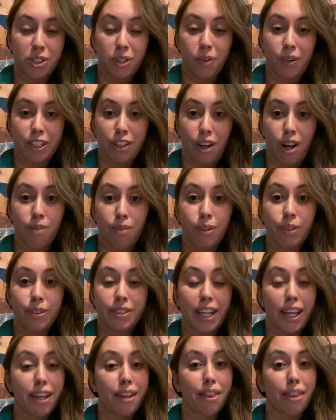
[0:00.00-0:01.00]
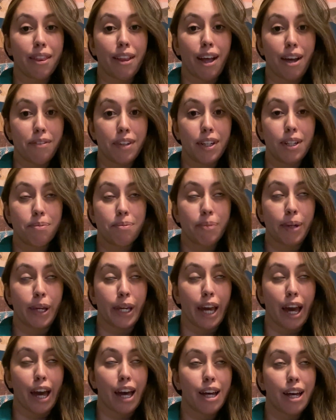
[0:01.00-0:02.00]
So it's almost eleven
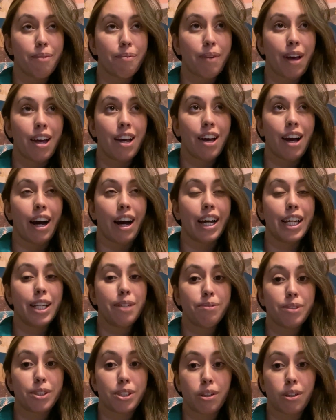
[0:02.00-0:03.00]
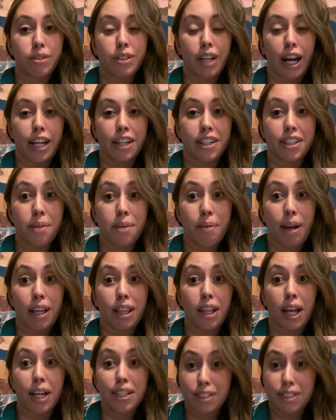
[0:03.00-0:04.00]
P M I am so tired. My
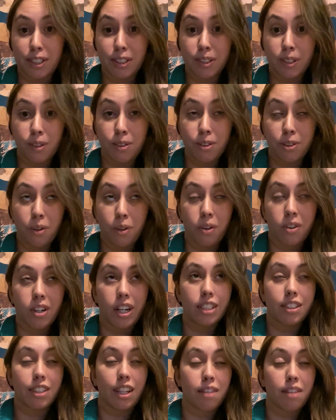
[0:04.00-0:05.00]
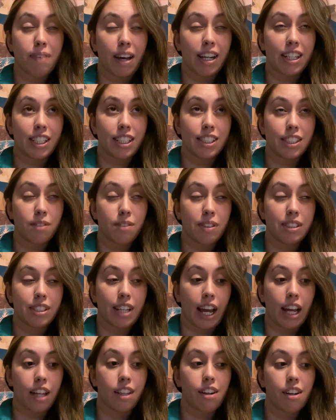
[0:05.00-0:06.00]
legs are so sore. I took magnesium and
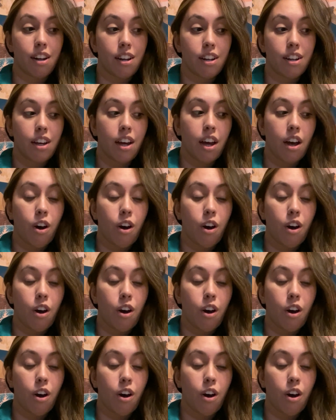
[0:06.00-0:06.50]
Tylenol.